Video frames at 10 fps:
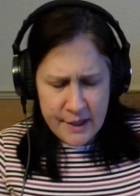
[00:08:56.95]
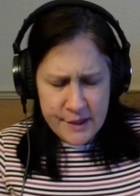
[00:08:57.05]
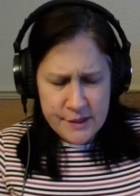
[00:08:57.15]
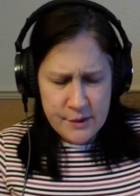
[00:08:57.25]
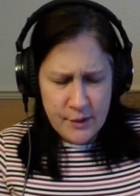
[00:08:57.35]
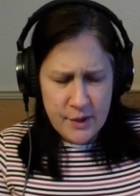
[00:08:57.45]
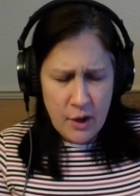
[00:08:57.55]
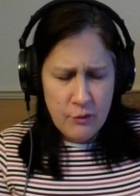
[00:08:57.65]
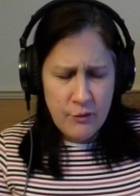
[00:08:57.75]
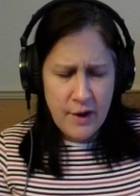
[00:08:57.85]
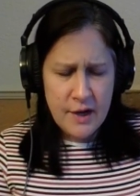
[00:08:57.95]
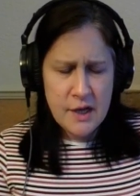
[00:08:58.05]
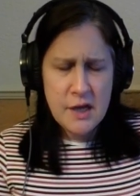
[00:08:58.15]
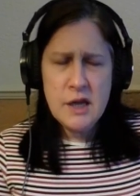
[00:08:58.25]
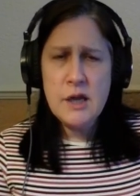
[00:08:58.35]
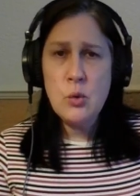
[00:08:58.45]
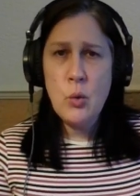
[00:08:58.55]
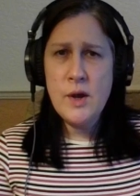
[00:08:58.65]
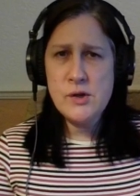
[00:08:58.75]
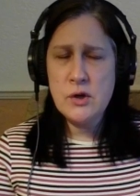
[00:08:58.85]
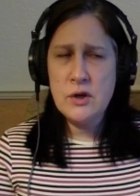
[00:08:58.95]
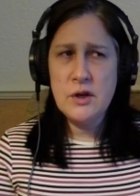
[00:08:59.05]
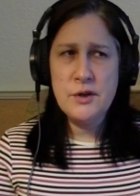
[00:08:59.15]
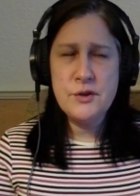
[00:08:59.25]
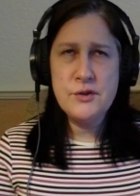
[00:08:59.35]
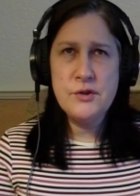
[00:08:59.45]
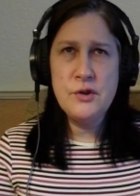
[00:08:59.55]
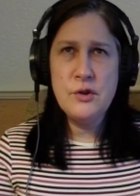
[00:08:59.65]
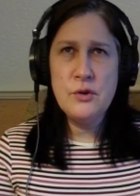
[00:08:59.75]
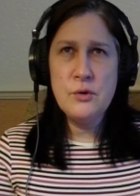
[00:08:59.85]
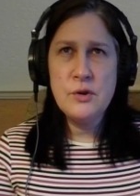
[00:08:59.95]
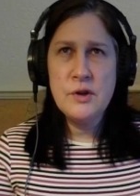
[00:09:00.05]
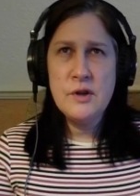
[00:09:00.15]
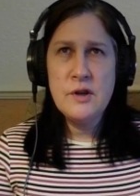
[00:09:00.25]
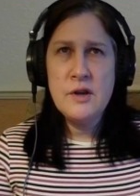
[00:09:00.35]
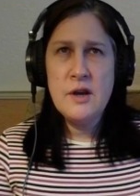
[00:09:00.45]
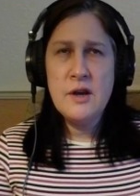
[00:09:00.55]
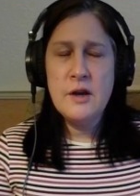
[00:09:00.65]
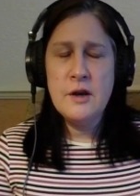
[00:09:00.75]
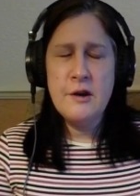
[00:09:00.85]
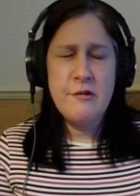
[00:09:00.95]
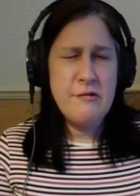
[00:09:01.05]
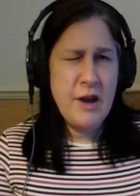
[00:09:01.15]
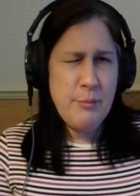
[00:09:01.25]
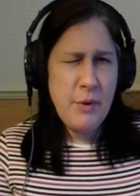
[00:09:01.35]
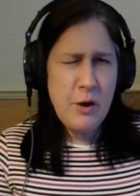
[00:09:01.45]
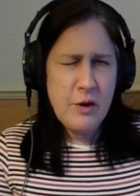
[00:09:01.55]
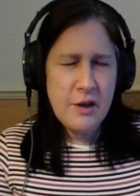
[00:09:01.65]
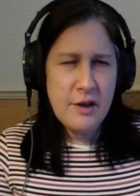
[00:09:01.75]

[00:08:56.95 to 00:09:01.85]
so I know that he went on to Rainbow,